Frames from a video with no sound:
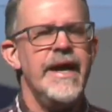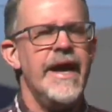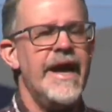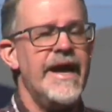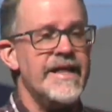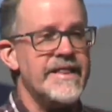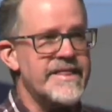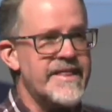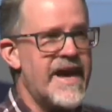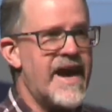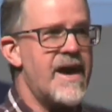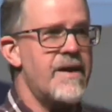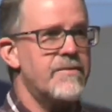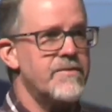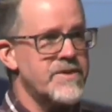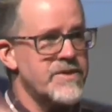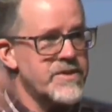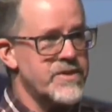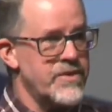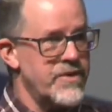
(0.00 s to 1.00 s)
and that
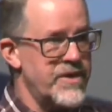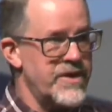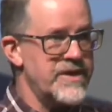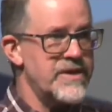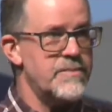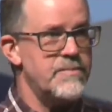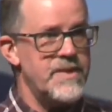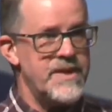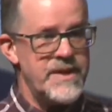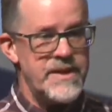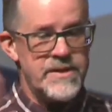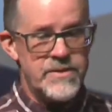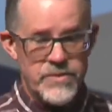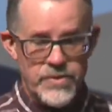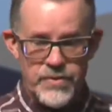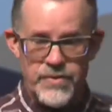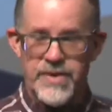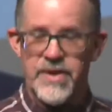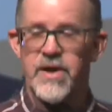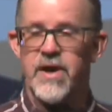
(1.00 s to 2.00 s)
was going to be
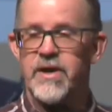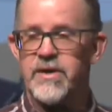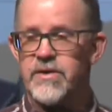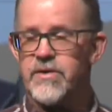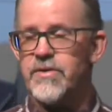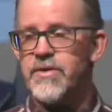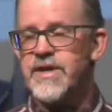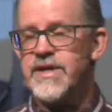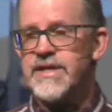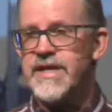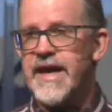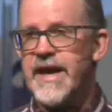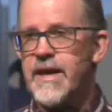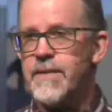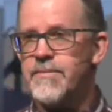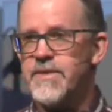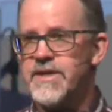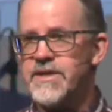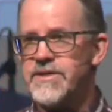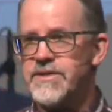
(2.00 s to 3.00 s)
doing ongoing
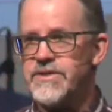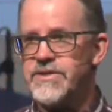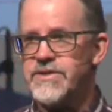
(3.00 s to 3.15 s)
damage.